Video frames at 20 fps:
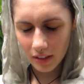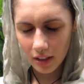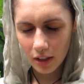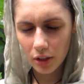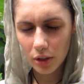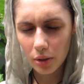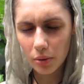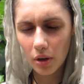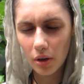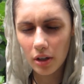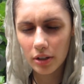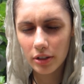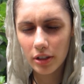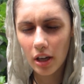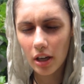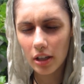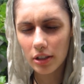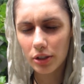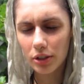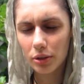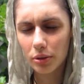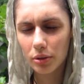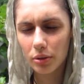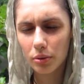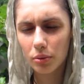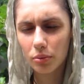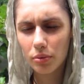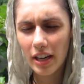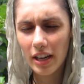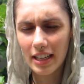you are not
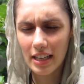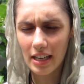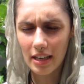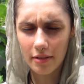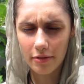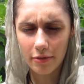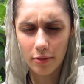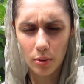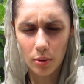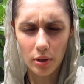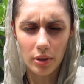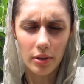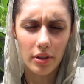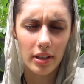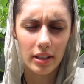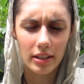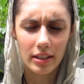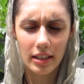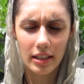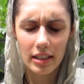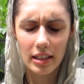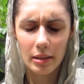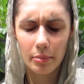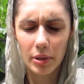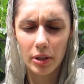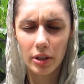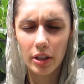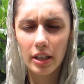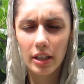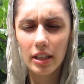ready for this
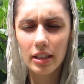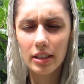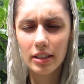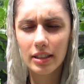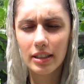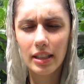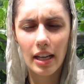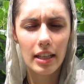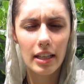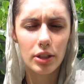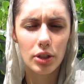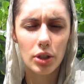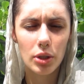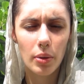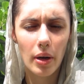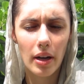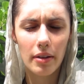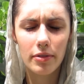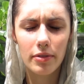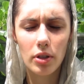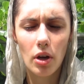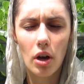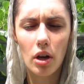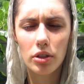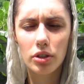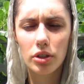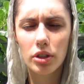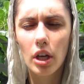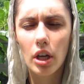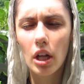experience, as you have
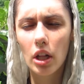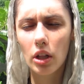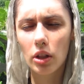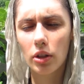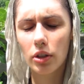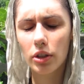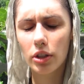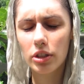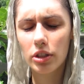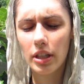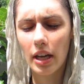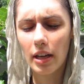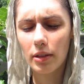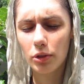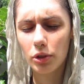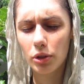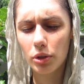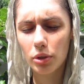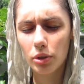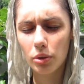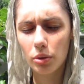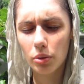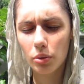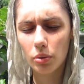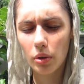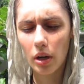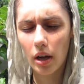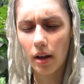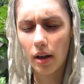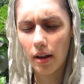not learned how
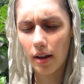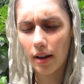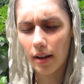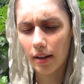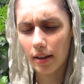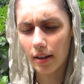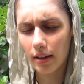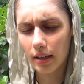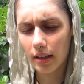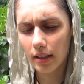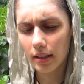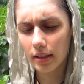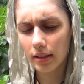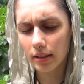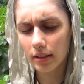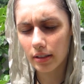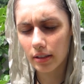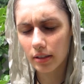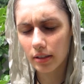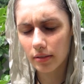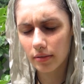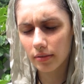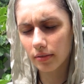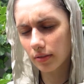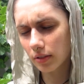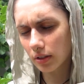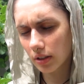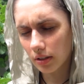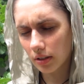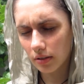to
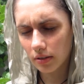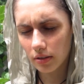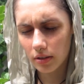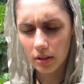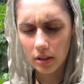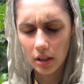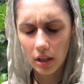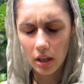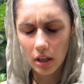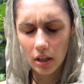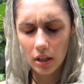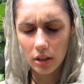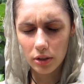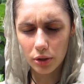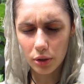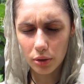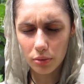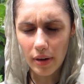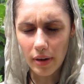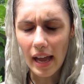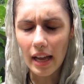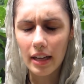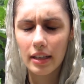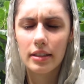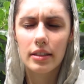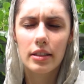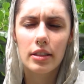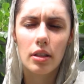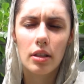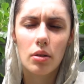
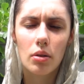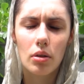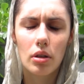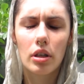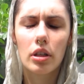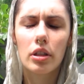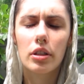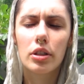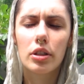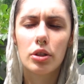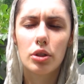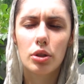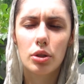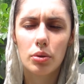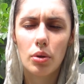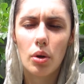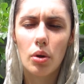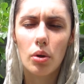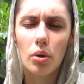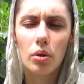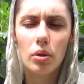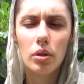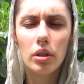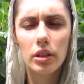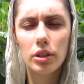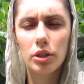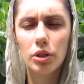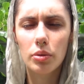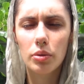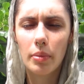direct or control,
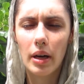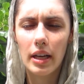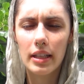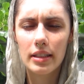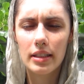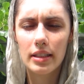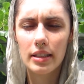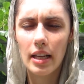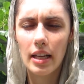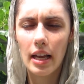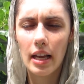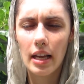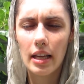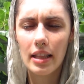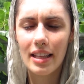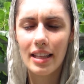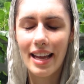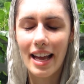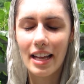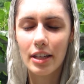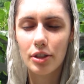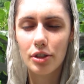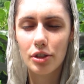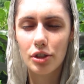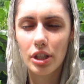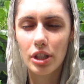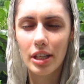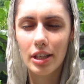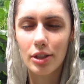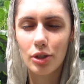as you might say, the
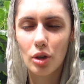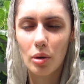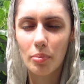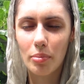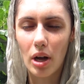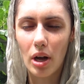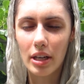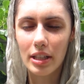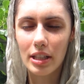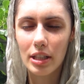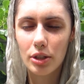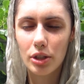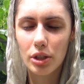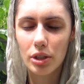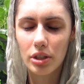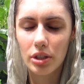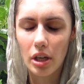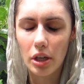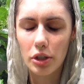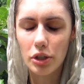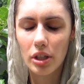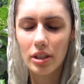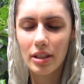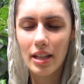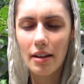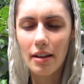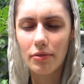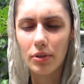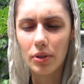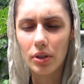energy in your body to such a
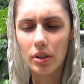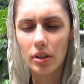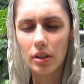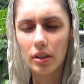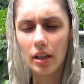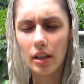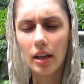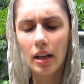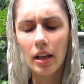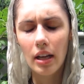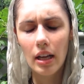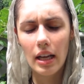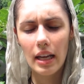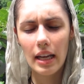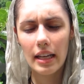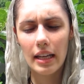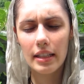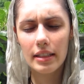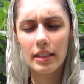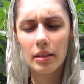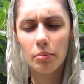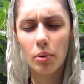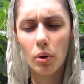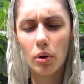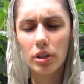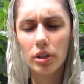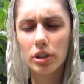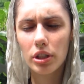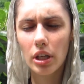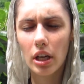level. It is
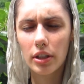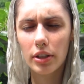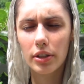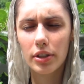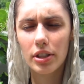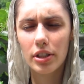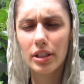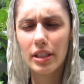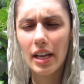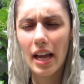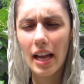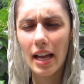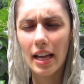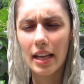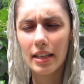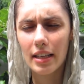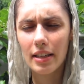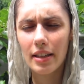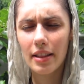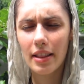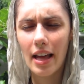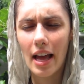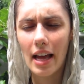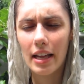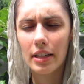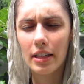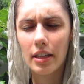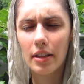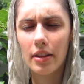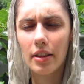important to understand
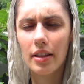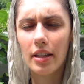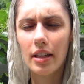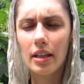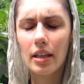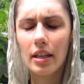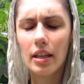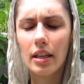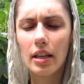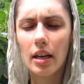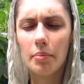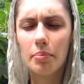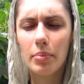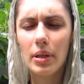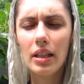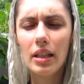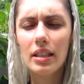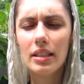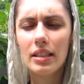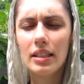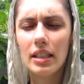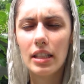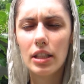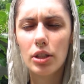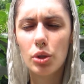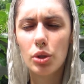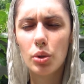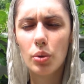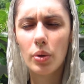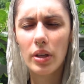that the ability
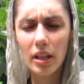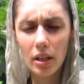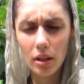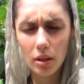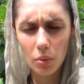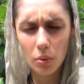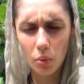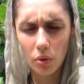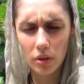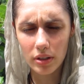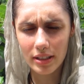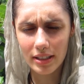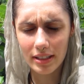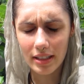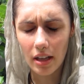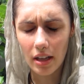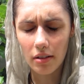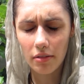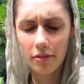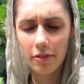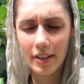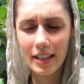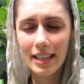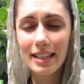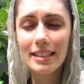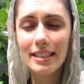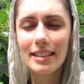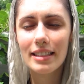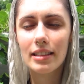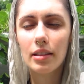to heal oneself
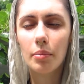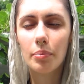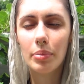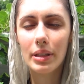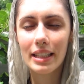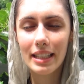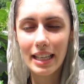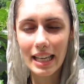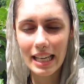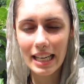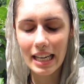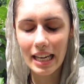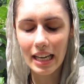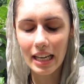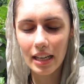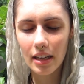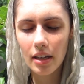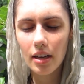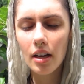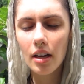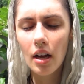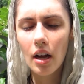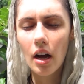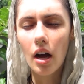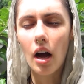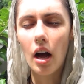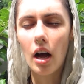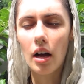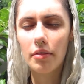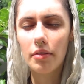is the beginning
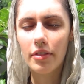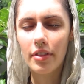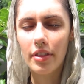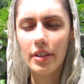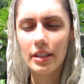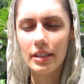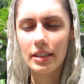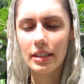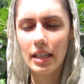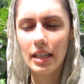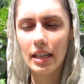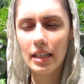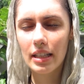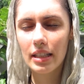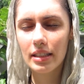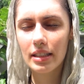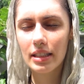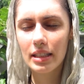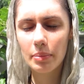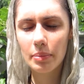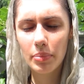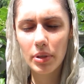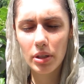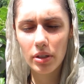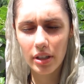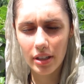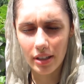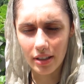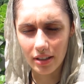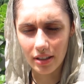of this
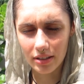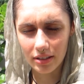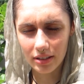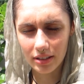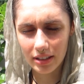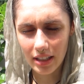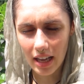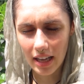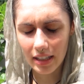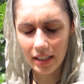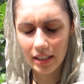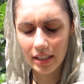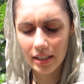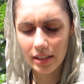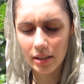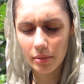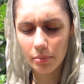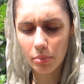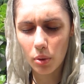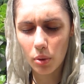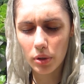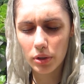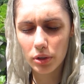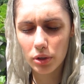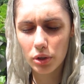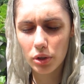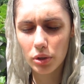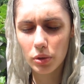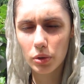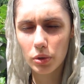experience, and it is
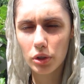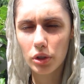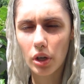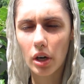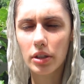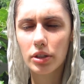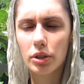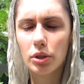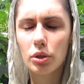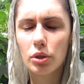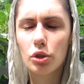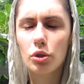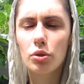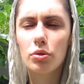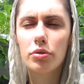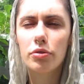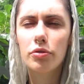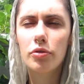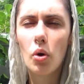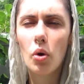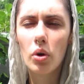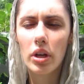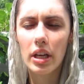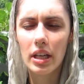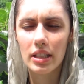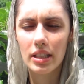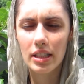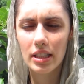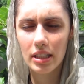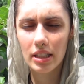important to start to
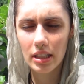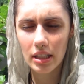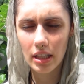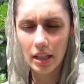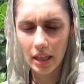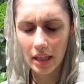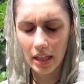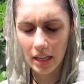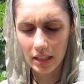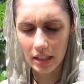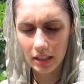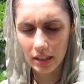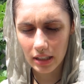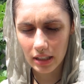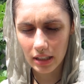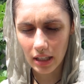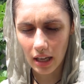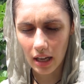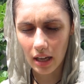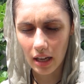focus this.